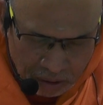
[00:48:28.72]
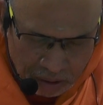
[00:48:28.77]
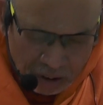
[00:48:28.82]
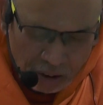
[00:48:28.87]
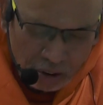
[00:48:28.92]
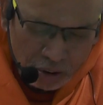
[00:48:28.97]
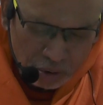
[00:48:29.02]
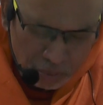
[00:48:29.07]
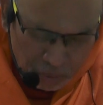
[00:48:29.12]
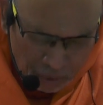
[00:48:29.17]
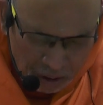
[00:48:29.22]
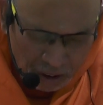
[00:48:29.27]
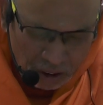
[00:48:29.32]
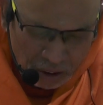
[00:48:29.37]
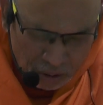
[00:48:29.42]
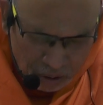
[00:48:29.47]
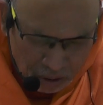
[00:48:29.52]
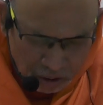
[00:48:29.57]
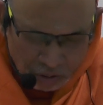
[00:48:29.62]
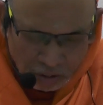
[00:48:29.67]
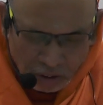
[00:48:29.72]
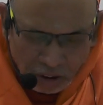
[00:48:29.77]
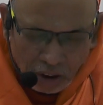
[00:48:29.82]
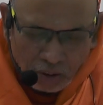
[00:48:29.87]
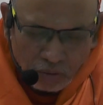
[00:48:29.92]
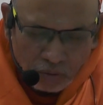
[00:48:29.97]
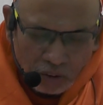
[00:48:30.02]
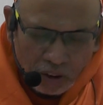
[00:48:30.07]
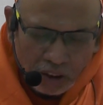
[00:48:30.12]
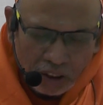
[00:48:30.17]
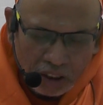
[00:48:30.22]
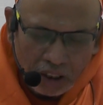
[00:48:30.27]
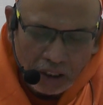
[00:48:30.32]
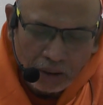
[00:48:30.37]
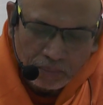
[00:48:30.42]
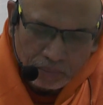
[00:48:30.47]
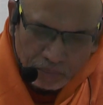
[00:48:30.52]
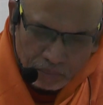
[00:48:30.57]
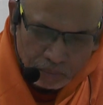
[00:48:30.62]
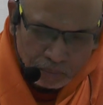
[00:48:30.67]
Salesburg also I have taught one
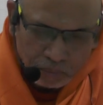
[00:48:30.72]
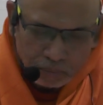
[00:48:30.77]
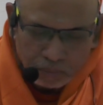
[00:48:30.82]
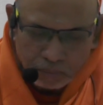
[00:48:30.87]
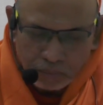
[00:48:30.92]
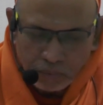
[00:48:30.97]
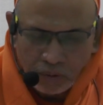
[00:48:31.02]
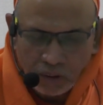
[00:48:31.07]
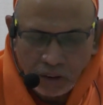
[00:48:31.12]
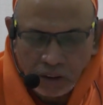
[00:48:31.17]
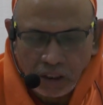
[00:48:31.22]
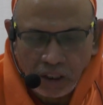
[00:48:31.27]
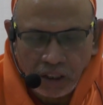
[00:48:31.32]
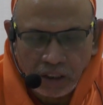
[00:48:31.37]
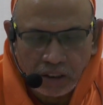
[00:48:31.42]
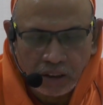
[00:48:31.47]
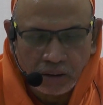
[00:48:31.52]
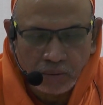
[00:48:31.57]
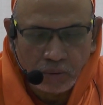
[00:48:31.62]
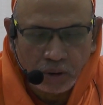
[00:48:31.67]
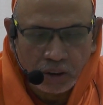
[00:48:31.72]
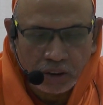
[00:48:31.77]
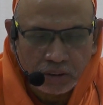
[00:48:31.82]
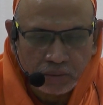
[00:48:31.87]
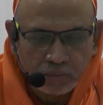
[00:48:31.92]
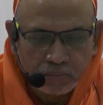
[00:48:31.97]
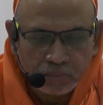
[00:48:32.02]
time in Hyderabad.